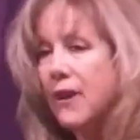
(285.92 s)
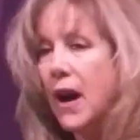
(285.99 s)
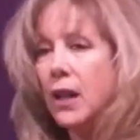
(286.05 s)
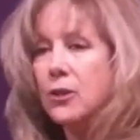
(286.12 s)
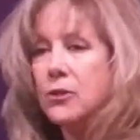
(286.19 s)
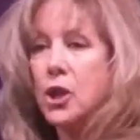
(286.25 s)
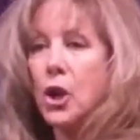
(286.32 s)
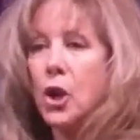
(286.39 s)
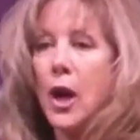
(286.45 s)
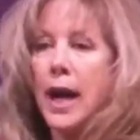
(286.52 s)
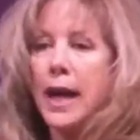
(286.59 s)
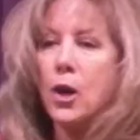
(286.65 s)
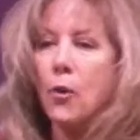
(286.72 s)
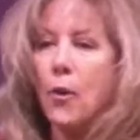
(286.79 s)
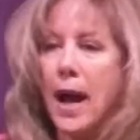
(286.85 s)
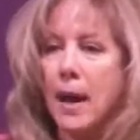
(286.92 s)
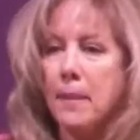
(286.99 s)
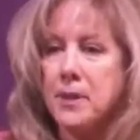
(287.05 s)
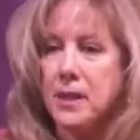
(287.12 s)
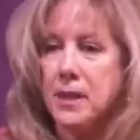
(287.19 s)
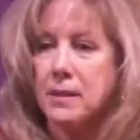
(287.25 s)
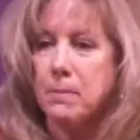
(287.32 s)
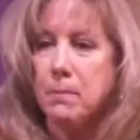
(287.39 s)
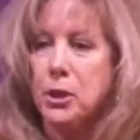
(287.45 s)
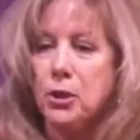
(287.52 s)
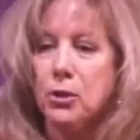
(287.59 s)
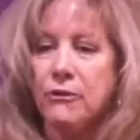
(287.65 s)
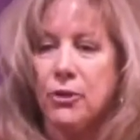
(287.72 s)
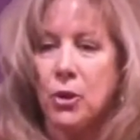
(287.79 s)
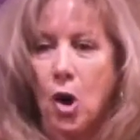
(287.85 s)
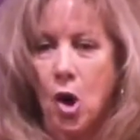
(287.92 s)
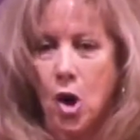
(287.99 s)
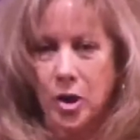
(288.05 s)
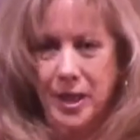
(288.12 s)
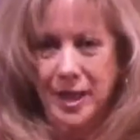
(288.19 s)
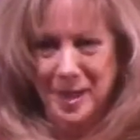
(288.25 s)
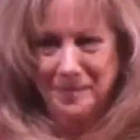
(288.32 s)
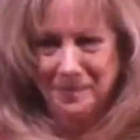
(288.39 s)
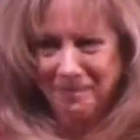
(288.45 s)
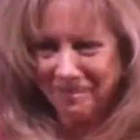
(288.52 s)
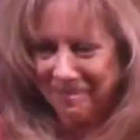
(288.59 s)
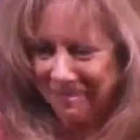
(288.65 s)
follows her and grabs this beautiful cardigan.